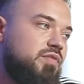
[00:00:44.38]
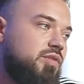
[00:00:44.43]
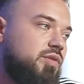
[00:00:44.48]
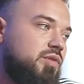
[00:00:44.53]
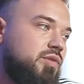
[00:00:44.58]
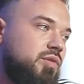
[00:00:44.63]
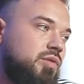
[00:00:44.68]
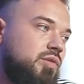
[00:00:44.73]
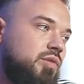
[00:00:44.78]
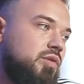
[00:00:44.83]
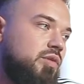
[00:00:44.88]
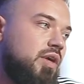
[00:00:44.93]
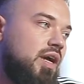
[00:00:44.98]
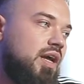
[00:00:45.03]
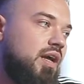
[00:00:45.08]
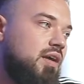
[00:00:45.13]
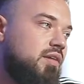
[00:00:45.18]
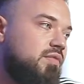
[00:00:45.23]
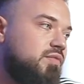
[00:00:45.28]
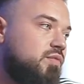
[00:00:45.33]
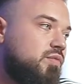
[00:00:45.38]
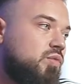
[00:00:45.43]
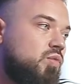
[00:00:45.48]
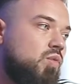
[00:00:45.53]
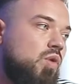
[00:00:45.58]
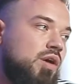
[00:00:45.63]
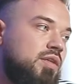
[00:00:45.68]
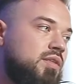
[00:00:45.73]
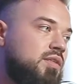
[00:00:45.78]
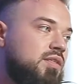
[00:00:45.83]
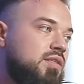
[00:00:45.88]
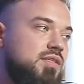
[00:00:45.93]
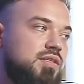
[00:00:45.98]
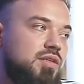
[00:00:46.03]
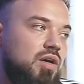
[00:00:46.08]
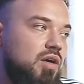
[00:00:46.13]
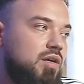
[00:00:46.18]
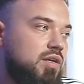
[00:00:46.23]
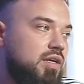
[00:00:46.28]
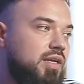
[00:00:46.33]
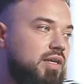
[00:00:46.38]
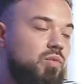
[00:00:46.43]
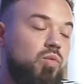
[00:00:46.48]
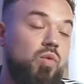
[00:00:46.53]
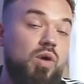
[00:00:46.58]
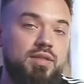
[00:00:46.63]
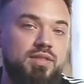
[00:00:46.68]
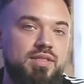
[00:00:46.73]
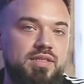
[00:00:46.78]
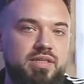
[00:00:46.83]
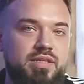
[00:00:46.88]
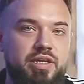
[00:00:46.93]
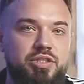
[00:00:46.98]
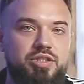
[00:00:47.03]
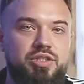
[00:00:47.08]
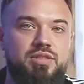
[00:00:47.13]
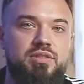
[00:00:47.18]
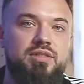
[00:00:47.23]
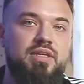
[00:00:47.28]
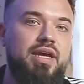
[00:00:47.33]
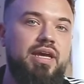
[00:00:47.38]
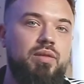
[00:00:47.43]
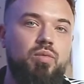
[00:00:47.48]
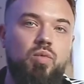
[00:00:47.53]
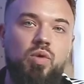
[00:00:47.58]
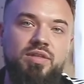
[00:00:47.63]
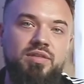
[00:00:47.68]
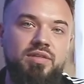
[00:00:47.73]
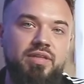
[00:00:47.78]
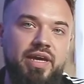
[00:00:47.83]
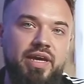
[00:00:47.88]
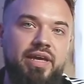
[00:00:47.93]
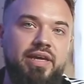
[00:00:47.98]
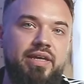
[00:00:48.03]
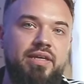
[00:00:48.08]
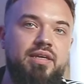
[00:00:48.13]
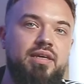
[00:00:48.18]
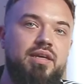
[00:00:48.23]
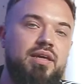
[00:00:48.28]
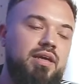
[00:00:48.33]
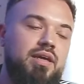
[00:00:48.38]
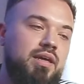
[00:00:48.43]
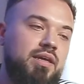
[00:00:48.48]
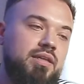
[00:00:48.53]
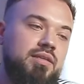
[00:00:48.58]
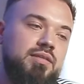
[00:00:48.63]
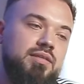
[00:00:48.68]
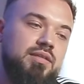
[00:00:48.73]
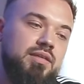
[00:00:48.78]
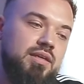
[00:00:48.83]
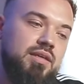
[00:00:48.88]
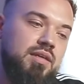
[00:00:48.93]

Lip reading: to have one song in one session at one day, and